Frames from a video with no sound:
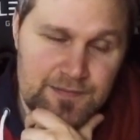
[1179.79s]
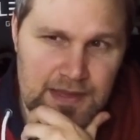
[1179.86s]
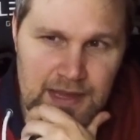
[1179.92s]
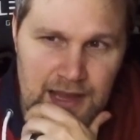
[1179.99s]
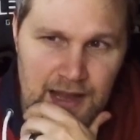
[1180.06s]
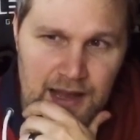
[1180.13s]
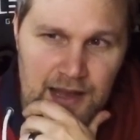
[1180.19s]

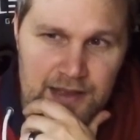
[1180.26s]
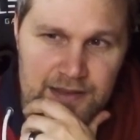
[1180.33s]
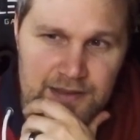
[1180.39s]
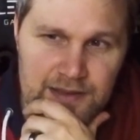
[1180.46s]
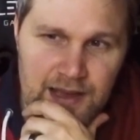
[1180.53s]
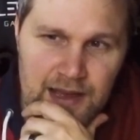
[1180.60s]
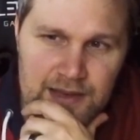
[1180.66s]
Yeah,
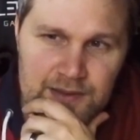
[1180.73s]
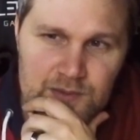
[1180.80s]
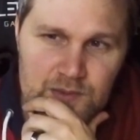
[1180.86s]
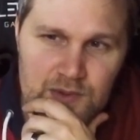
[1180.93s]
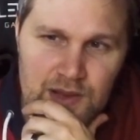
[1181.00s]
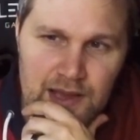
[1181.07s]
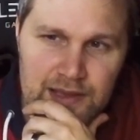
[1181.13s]
I
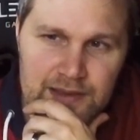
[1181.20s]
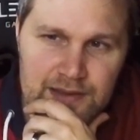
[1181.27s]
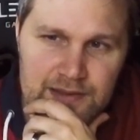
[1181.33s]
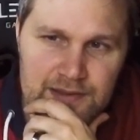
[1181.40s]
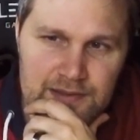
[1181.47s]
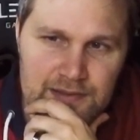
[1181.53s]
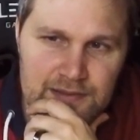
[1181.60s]
do like
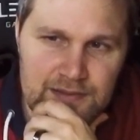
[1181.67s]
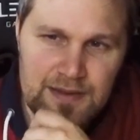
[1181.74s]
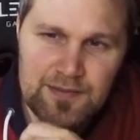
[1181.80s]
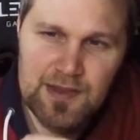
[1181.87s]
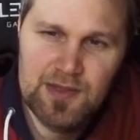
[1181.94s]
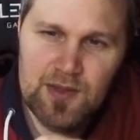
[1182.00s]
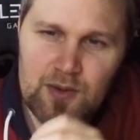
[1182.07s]
it.
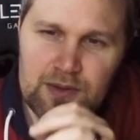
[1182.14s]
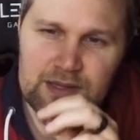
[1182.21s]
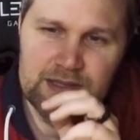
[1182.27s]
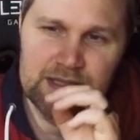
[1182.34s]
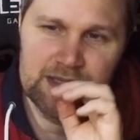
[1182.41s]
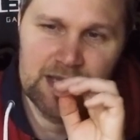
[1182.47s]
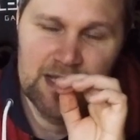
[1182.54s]
Even though
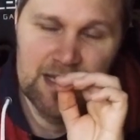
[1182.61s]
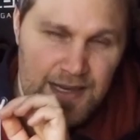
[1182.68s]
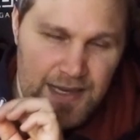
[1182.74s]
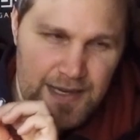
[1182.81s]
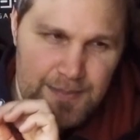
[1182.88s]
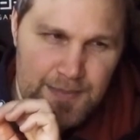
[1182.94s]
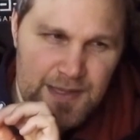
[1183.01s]
it's a
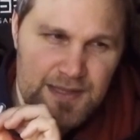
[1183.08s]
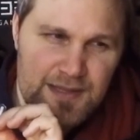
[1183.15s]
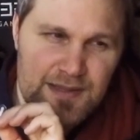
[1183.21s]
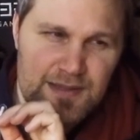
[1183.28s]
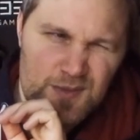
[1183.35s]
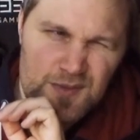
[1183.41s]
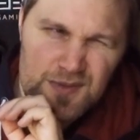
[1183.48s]
little bit
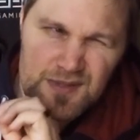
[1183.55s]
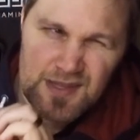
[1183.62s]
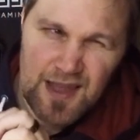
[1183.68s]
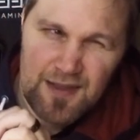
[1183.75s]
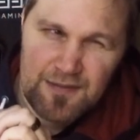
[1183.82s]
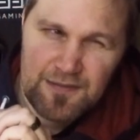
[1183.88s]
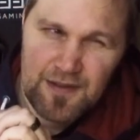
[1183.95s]
too
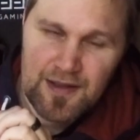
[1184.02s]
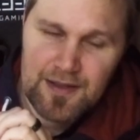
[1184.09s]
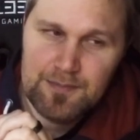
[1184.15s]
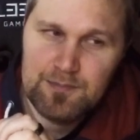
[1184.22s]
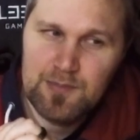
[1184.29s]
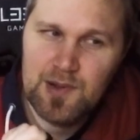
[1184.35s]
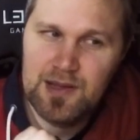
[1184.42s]
sci-fi,
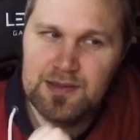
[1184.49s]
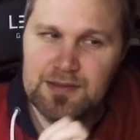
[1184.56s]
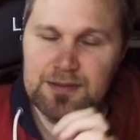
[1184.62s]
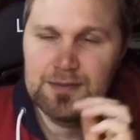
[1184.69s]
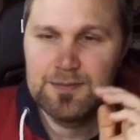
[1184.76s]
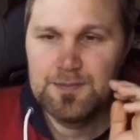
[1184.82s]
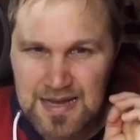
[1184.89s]

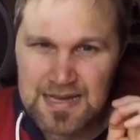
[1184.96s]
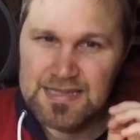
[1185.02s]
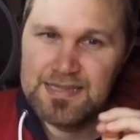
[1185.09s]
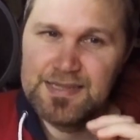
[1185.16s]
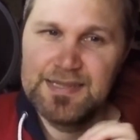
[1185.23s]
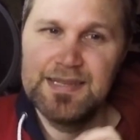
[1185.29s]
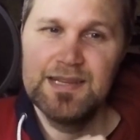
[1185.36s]
but I
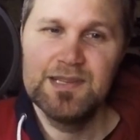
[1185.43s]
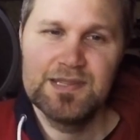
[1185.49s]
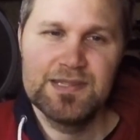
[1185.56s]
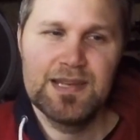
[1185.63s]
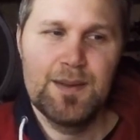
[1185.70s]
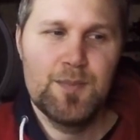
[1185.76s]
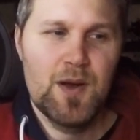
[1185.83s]
still
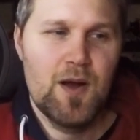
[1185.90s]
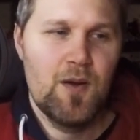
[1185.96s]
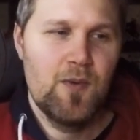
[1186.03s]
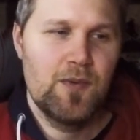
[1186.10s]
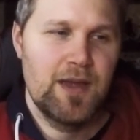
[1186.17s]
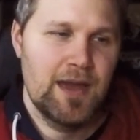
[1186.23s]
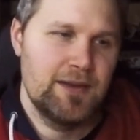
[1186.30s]

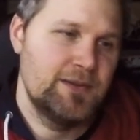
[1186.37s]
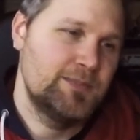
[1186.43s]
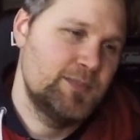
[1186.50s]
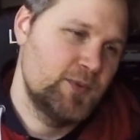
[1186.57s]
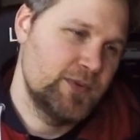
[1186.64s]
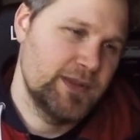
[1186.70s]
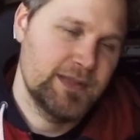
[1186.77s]
somehow can
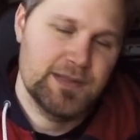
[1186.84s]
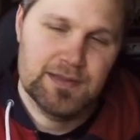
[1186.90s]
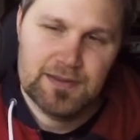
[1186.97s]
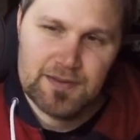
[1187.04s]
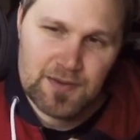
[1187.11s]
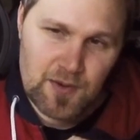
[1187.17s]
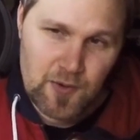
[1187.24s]
put it
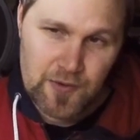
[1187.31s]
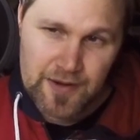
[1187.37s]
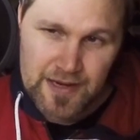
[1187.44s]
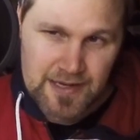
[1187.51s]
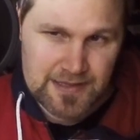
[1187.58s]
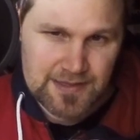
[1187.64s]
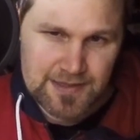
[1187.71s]
on
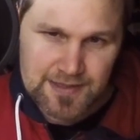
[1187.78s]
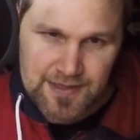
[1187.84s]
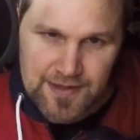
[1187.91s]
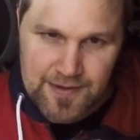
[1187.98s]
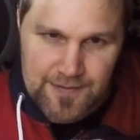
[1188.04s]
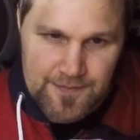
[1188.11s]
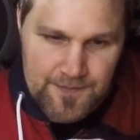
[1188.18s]
S
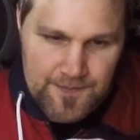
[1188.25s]
tier.